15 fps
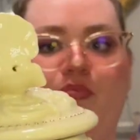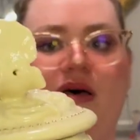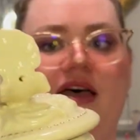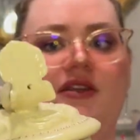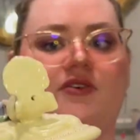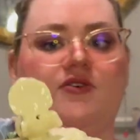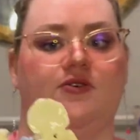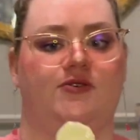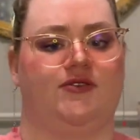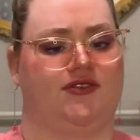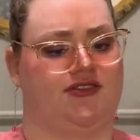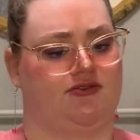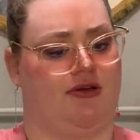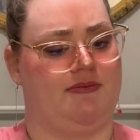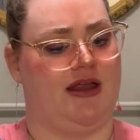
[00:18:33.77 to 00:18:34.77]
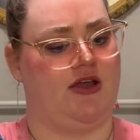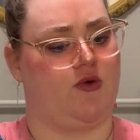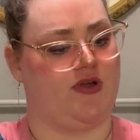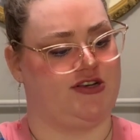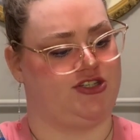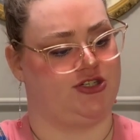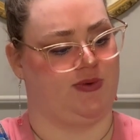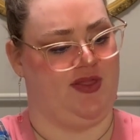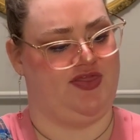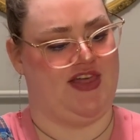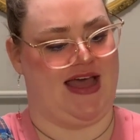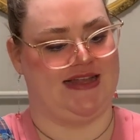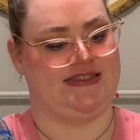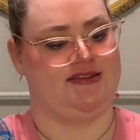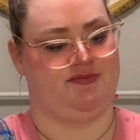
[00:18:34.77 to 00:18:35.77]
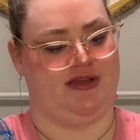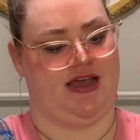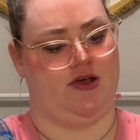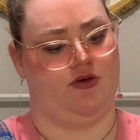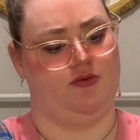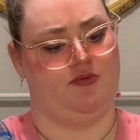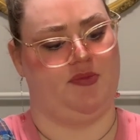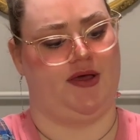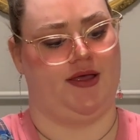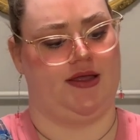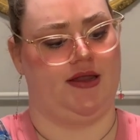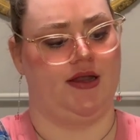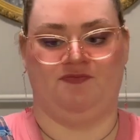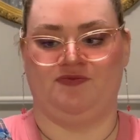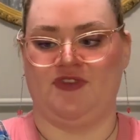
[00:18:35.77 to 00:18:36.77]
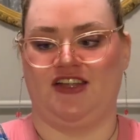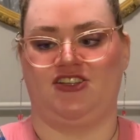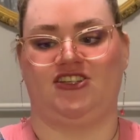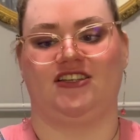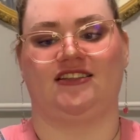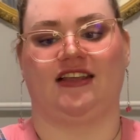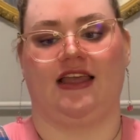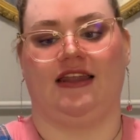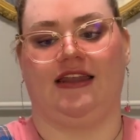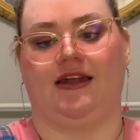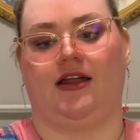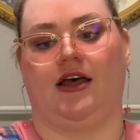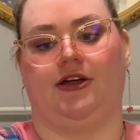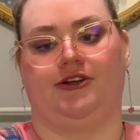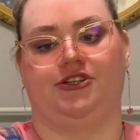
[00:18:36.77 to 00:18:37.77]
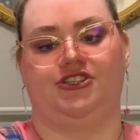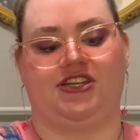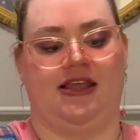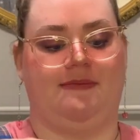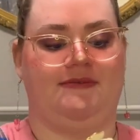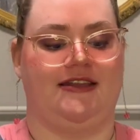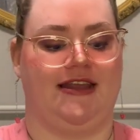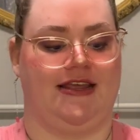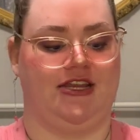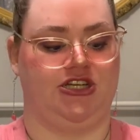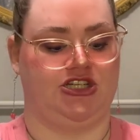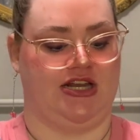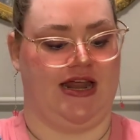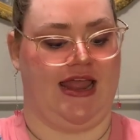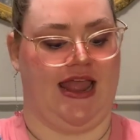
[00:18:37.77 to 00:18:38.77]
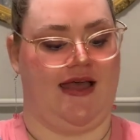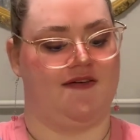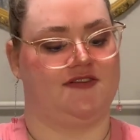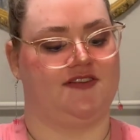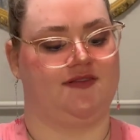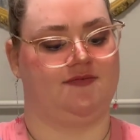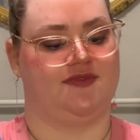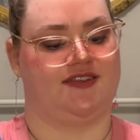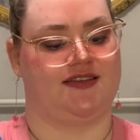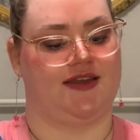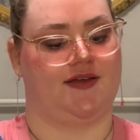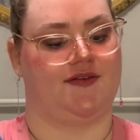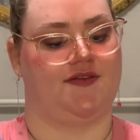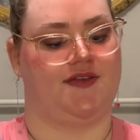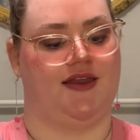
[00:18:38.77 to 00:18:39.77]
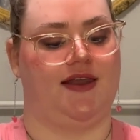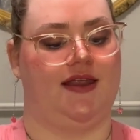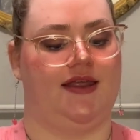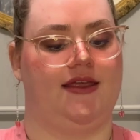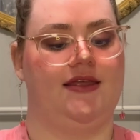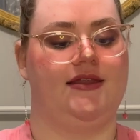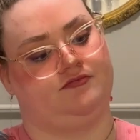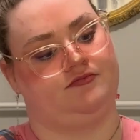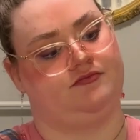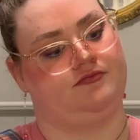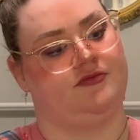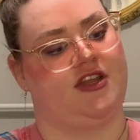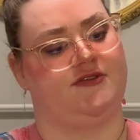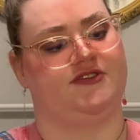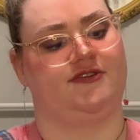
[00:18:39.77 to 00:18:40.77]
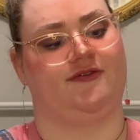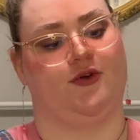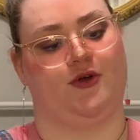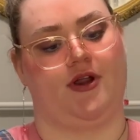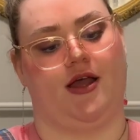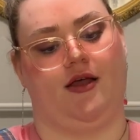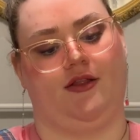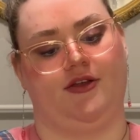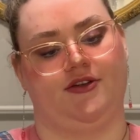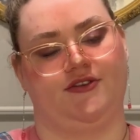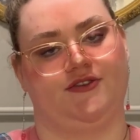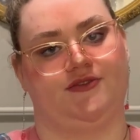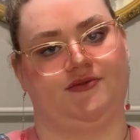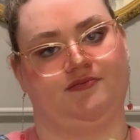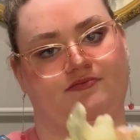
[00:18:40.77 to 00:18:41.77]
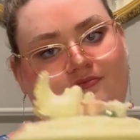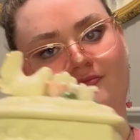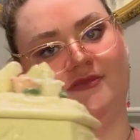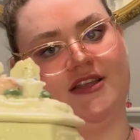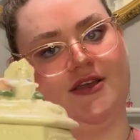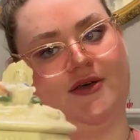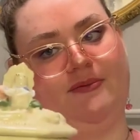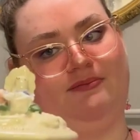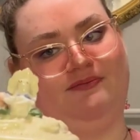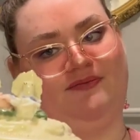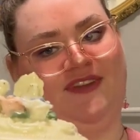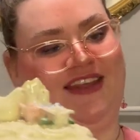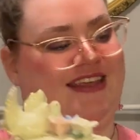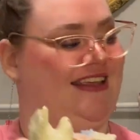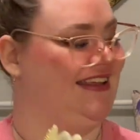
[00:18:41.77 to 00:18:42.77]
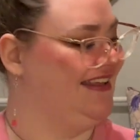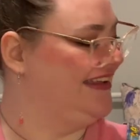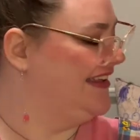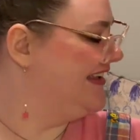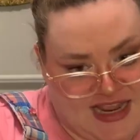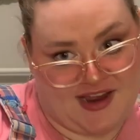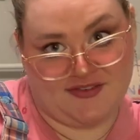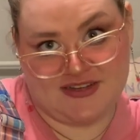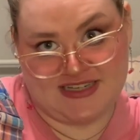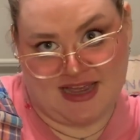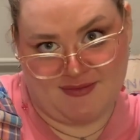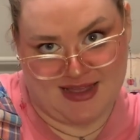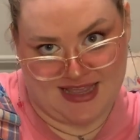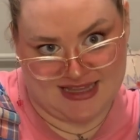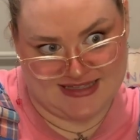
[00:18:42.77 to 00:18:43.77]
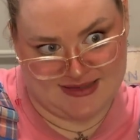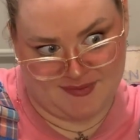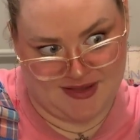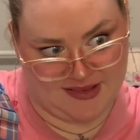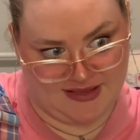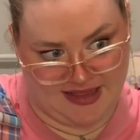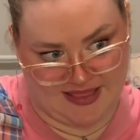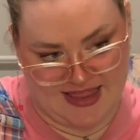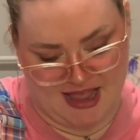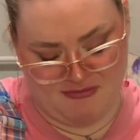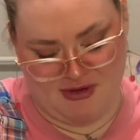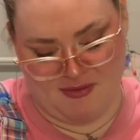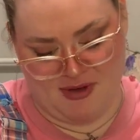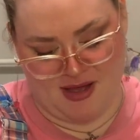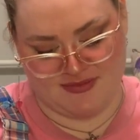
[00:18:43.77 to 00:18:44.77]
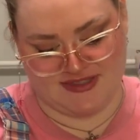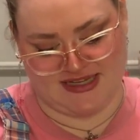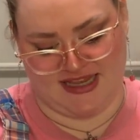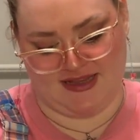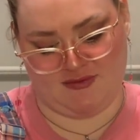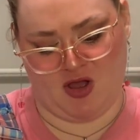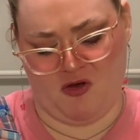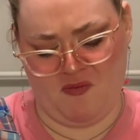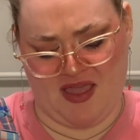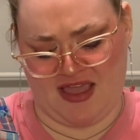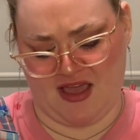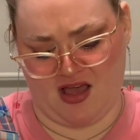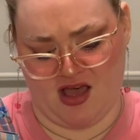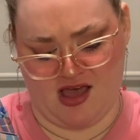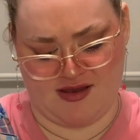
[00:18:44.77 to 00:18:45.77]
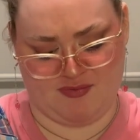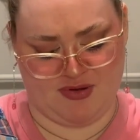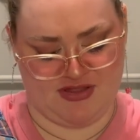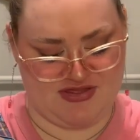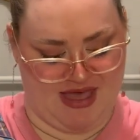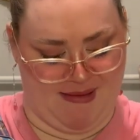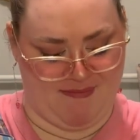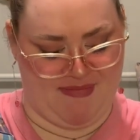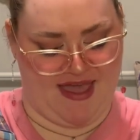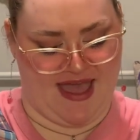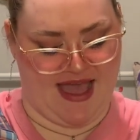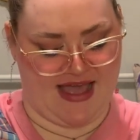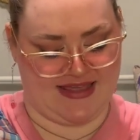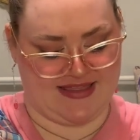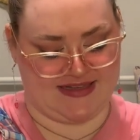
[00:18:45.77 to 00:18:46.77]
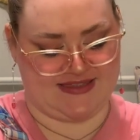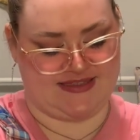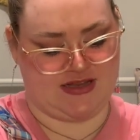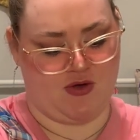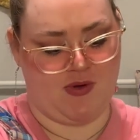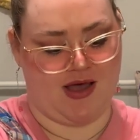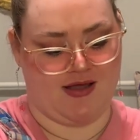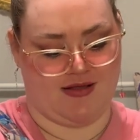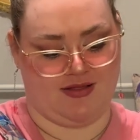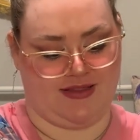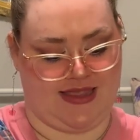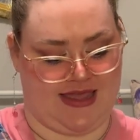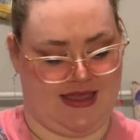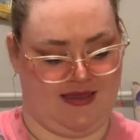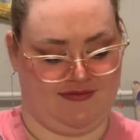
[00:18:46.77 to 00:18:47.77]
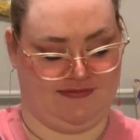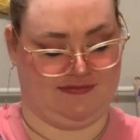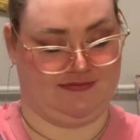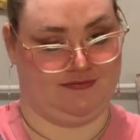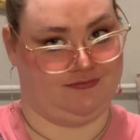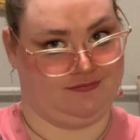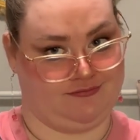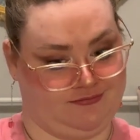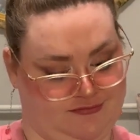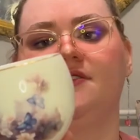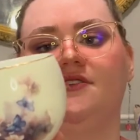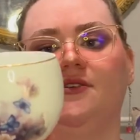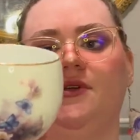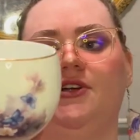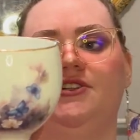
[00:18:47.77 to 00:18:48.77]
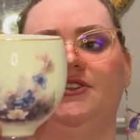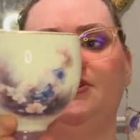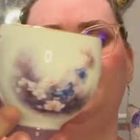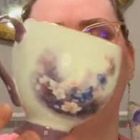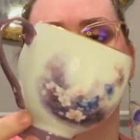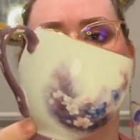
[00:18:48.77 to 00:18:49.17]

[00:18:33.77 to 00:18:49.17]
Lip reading: buttholes, so I'm not quite sure what that's about, but it's just like a little heart-shaped dish, and I have some stuff in it. It was $4, so. Every time I get something like that, my mom's like, oh my god, put that back, that's so ugly. So here's another